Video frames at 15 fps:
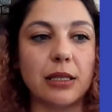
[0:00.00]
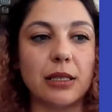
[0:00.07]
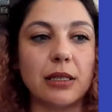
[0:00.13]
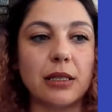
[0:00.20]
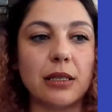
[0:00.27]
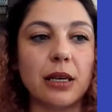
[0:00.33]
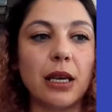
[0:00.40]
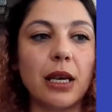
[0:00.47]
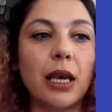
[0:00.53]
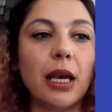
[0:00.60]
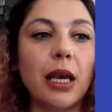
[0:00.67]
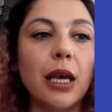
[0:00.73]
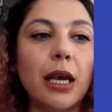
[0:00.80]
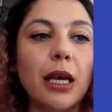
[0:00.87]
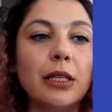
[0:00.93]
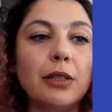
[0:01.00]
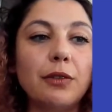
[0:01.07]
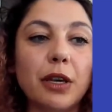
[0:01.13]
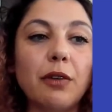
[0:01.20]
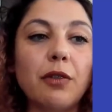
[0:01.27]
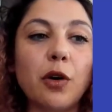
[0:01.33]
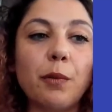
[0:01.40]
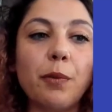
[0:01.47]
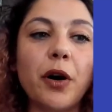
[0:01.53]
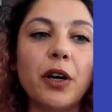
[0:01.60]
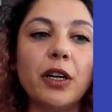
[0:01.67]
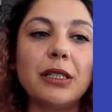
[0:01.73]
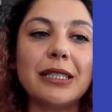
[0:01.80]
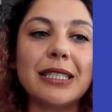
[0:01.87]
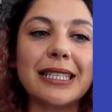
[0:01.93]
classes. The view
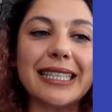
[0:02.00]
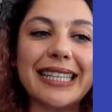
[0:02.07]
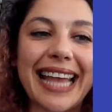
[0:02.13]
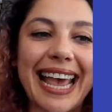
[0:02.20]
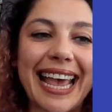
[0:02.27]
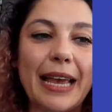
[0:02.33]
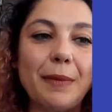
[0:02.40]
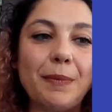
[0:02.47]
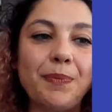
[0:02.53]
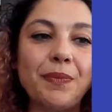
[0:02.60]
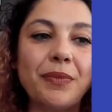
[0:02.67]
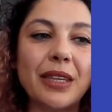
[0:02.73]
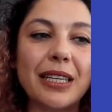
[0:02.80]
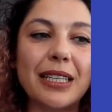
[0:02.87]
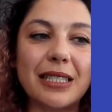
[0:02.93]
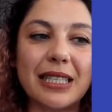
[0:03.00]
component name